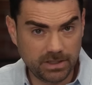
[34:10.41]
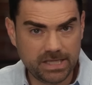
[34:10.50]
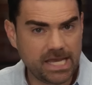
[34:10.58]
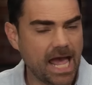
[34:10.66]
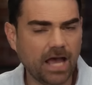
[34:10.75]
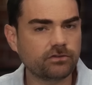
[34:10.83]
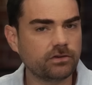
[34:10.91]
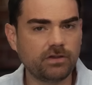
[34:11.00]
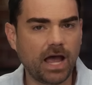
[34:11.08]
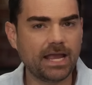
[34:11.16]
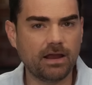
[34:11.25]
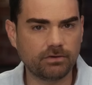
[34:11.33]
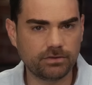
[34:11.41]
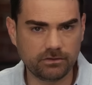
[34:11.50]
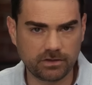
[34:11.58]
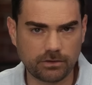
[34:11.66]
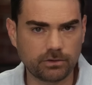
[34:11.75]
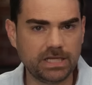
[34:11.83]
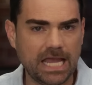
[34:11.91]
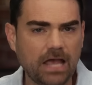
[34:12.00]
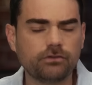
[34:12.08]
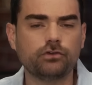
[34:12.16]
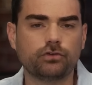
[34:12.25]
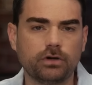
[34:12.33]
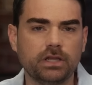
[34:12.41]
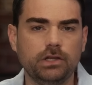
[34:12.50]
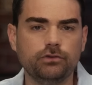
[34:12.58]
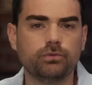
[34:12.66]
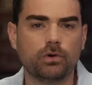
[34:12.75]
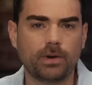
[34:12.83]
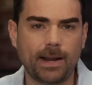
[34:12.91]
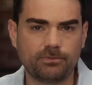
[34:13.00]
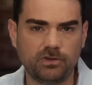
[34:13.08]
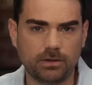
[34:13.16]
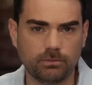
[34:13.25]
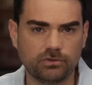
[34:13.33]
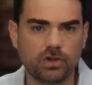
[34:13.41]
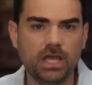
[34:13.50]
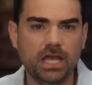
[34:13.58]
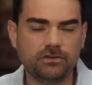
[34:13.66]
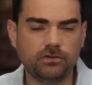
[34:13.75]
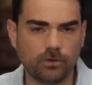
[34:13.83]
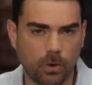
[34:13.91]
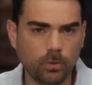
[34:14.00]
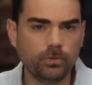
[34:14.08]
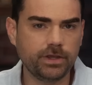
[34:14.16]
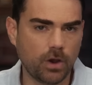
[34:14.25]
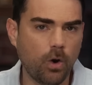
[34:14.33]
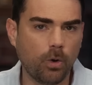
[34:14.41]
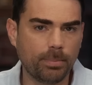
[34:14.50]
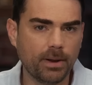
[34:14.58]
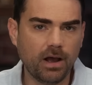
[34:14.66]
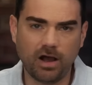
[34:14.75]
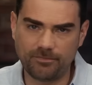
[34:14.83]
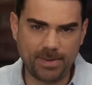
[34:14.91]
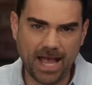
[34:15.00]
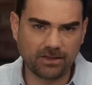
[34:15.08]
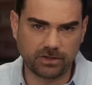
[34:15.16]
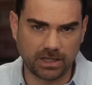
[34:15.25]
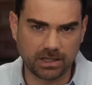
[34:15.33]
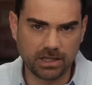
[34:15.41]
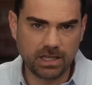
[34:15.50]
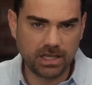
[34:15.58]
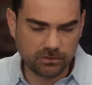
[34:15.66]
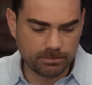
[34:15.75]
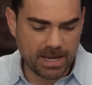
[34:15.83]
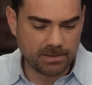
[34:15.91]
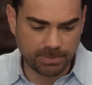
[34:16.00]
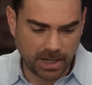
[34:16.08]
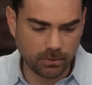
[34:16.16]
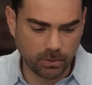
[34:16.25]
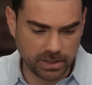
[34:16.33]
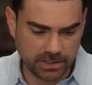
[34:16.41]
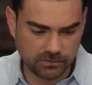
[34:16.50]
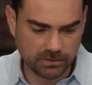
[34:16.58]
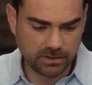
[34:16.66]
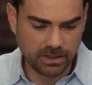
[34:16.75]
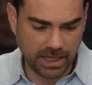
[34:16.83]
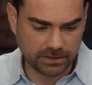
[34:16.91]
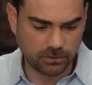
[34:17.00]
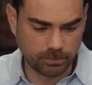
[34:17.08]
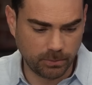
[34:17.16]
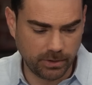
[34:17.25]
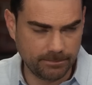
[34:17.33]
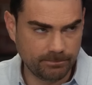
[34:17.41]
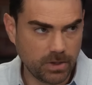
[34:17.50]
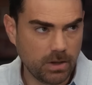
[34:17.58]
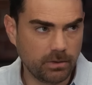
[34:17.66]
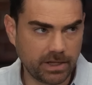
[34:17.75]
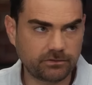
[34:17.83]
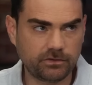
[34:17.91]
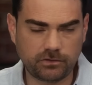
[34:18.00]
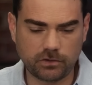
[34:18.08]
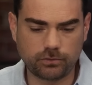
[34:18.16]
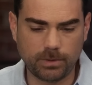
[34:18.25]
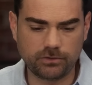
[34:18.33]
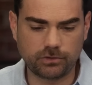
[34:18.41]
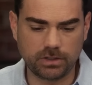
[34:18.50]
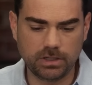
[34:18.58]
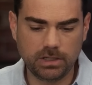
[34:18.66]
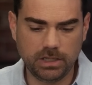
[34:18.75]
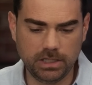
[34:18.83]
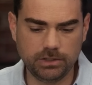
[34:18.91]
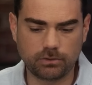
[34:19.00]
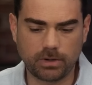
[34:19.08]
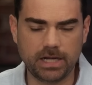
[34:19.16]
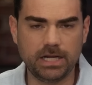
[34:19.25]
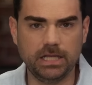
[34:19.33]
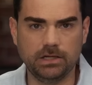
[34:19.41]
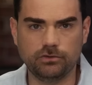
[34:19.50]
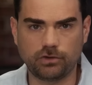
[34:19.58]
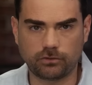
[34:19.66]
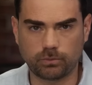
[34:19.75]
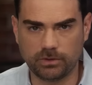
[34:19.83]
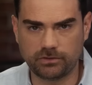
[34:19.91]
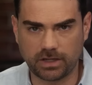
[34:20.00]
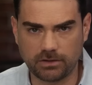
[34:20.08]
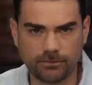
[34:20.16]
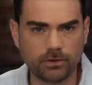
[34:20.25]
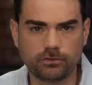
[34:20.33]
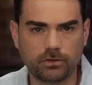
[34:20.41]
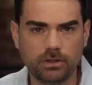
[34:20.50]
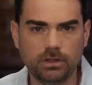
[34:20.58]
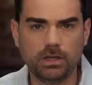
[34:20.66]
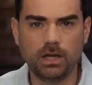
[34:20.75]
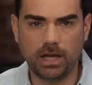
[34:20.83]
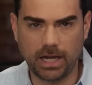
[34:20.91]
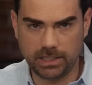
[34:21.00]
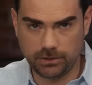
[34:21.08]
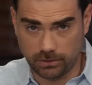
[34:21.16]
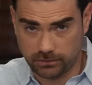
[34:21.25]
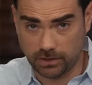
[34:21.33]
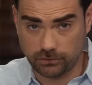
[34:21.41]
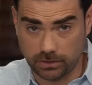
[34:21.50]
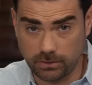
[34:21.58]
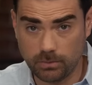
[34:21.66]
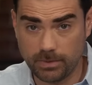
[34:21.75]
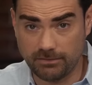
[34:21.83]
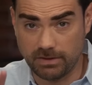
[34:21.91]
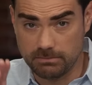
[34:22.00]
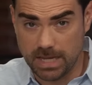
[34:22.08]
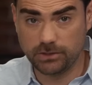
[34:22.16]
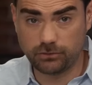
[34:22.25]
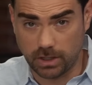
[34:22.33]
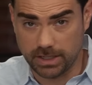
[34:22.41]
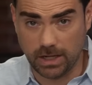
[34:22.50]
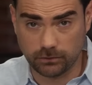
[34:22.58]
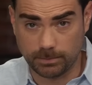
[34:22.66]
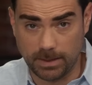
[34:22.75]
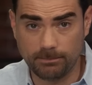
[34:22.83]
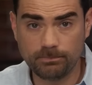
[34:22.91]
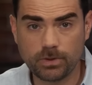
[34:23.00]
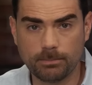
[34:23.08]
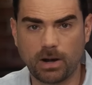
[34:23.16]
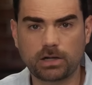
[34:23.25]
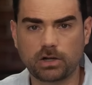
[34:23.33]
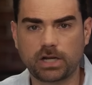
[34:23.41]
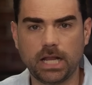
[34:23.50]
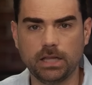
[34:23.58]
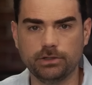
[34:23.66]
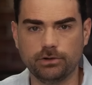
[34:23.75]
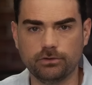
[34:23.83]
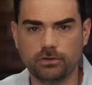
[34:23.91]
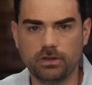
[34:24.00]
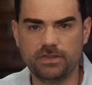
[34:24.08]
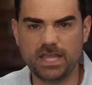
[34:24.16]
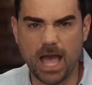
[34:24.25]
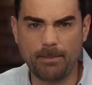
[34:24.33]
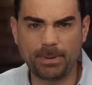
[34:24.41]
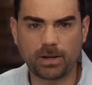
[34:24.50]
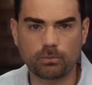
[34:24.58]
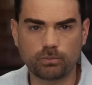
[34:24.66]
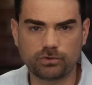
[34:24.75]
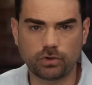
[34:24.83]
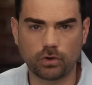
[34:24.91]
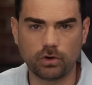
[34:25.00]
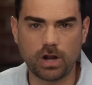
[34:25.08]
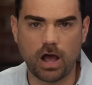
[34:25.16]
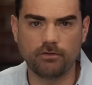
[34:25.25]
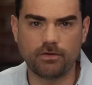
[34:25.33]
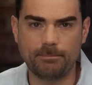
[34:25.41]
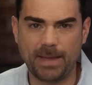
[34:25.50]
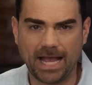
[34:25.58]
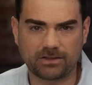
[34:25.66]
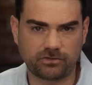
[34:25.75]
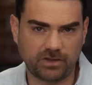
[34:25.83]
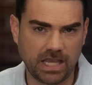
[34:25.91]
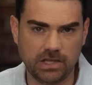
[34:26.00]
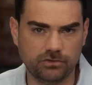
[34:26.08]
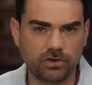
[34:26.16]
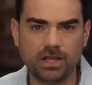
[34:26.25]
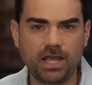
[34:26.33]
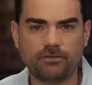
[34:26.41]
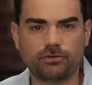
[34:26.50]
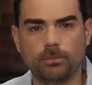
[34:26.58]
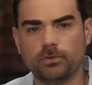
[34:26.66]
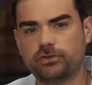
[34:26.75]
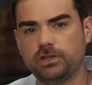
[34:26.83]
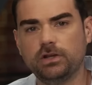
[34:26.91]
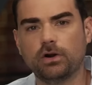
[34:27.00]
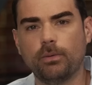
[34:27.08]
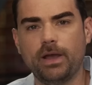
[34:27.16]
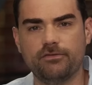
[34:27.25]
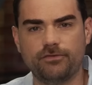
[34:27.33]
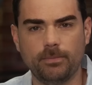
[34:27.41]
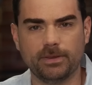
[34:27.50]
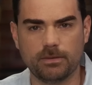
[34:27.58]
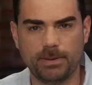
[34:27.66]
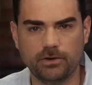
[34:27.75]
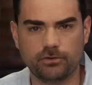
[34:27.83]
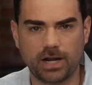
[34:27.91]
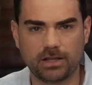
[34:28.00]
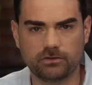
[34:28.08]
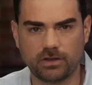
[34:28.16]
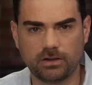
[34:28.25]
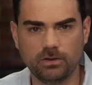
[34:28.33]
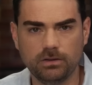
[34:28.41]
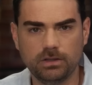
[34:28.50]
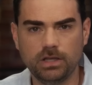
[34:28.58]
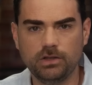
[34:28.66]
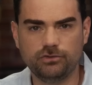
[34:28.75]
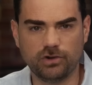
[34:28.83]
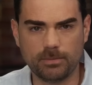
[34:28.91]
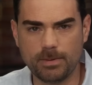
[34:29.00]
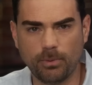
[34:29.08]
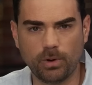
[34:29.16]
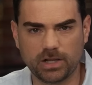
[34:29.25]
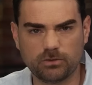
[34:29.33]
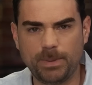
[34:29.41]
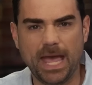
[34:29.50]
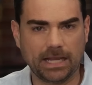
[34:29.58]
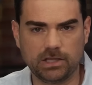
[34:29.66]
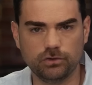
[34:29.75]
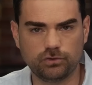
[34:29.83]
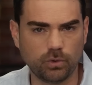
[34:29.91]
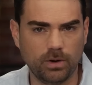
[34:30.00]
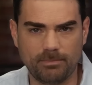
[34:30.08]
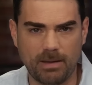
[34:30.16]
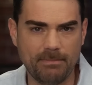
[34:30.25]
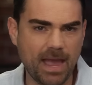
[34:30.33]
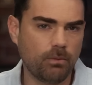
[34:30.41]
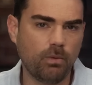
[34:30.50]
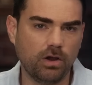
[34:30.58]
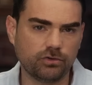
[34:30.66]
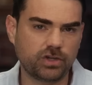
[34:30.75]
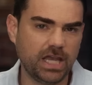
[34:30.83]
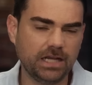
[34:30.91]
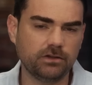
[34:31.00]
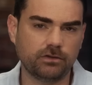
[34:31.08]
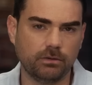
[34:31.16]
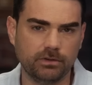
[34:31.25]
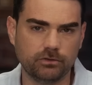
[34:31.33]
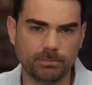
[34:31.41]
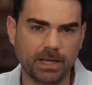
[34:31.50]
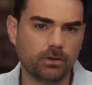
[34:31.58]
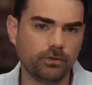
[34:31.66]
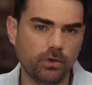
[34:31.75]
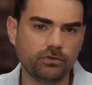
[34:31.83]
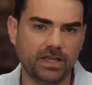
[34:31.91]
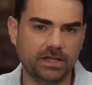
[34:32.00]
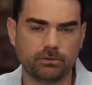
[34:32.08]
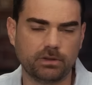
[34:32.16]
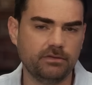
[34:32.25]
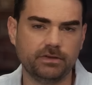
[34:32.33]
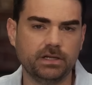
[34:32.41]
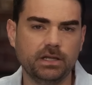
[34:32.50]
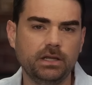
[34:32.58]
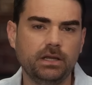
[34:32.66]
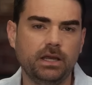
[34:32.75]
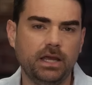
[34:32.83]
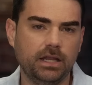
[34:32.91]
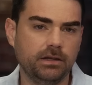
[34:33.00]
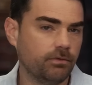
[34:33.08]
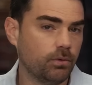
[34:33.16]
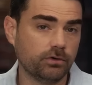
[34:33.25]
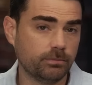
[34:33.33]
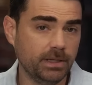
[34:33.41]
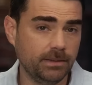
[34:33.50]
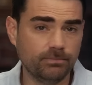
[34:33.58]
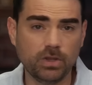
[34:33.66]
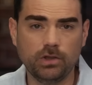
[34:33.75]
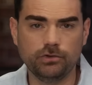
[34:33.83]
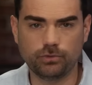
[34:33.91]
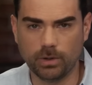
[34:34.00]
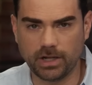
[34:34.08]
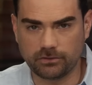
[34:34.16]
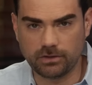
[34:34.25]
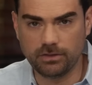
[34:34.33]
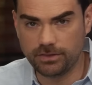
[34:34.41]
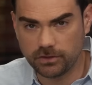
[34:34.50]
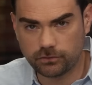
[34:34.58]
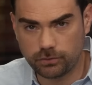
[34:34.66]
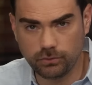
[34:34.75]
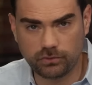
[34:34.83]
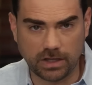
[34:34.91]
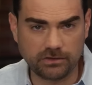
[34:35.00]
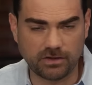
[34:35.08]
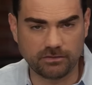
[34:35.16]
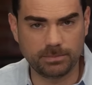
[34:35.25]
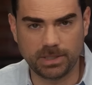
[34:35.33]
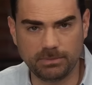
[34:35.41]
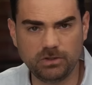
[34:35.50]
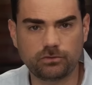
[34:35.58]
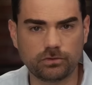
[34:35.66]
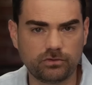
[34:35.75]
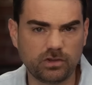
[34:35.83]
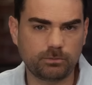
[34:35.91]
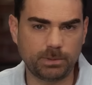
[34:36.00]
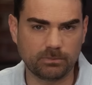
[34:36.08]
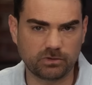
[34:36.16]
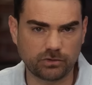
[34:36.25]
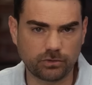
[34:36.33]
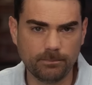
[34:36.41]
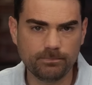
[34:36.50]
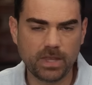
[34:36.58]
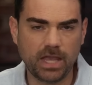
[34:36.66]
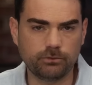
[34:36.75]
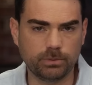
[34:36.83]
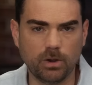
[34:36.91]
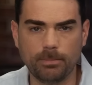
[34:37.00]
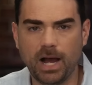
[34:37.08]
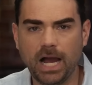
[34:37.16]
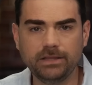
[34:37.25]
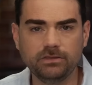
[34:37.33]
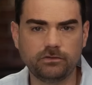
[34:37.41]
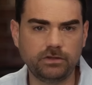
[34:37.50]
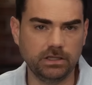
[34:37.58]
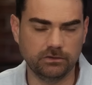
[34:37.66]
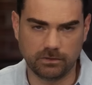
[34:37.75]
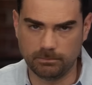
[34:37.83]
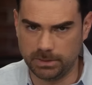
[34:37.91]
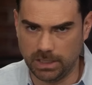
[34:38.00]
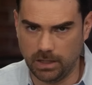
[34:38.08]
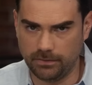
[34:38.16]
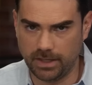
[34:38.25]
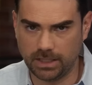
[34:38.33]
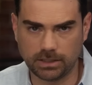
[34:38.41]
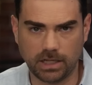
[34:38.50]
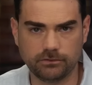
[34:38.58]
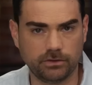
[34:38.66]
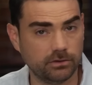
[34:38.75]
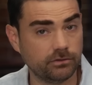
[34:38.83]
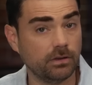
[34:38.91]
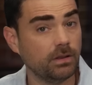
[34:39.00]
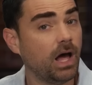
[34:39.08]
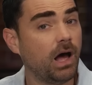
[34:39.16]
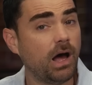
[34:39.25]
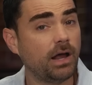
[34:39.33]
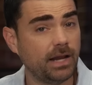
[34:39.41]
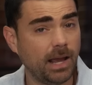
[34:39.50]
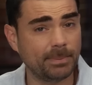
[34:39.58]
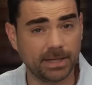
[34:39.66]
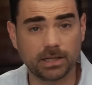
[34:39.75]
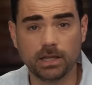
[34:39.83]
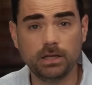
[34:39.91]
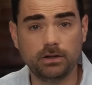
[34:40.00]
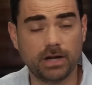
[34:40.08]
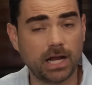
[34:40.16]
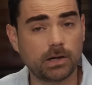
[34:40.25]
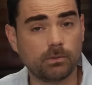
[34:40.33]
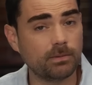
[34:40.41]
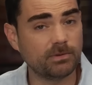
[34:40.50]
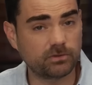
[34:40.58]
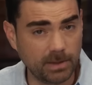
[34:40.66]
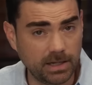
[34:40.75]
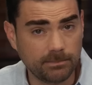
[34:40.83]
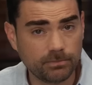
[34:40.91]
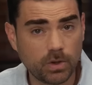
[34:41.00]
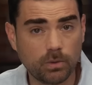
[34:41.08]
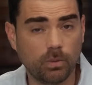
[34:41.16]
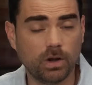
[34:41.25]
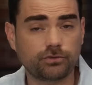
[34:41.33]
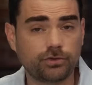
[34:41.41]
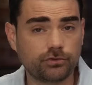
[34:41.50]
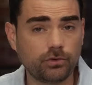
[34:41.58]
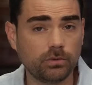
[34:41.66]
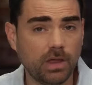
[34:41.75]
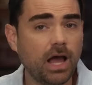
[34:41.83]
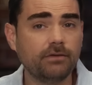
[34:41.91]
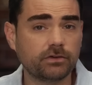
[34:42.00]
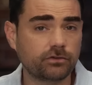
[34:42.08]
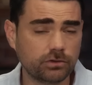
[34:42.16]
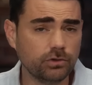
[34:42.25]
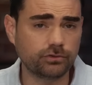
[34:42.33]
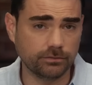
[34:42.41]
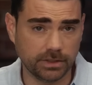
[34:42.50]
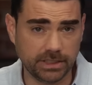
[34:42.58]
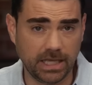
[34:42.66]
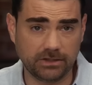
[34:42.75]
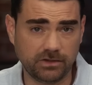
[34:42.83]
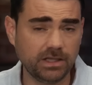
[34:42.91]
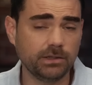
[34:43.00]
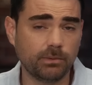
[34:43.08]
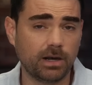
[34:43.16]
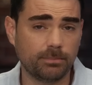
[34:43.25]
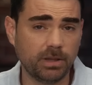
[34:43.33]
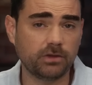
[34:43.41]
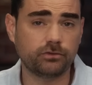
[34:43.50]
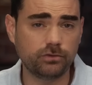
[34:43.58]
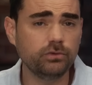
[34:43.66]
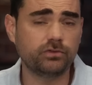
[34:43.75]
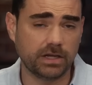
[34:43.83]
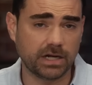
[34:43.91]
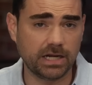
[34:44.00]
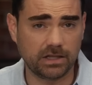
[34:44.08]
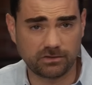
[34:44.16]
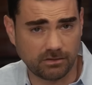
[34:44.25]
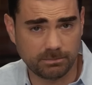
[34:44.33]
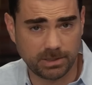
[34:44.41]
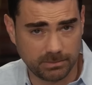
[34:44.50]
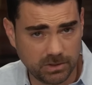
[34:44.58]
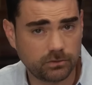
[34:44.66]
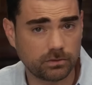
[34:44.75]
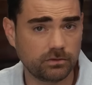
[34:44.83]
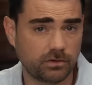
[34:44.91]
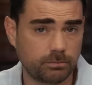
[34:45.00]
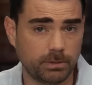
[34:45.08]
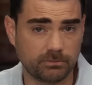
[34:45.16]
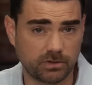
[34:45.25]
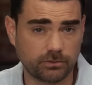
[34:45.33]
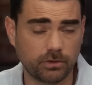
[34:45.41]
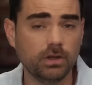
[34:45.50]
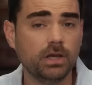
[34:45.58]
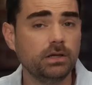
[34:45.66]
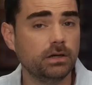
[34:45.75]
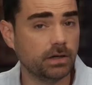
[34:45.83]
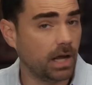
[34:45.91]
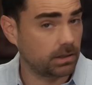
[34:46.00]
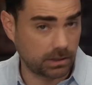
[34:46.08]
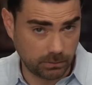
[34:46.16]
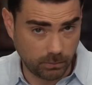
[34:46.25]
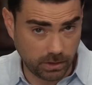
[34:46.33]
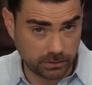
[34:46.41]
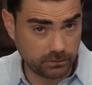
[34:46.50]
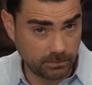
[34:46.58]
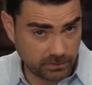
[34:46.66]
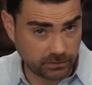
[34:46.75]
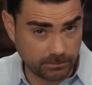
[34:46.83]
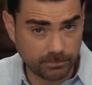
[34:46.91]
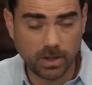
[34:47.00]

He has to tie everything together. He has to turn it into a crap sandwich. It's his only hope of passing his main priorities at this point. We'll get to the situation in Ukraine in just one second. First, I need your attention. We have a major announcement. Mark your calendars. The epic return of Backstage. After almost a year away filming the Pendragon cycle, Jeremy Boring is back. He is joined by Matt Walsh, Candace Owens, Michael Knowles, Andrew Klavan, and of course me. Join us this Tuesday, 7 p.m. Eastern, 6 p.m. Central, as we go behind the scenes and beyond the headlines. There is a lot happening. You're not going to want to miss a minute. Watch the show live exclusively at Daily Wire Plus Tuesday night at 7 p.m. Eastern, 6 p.m. Central. You're not going to want to miss it.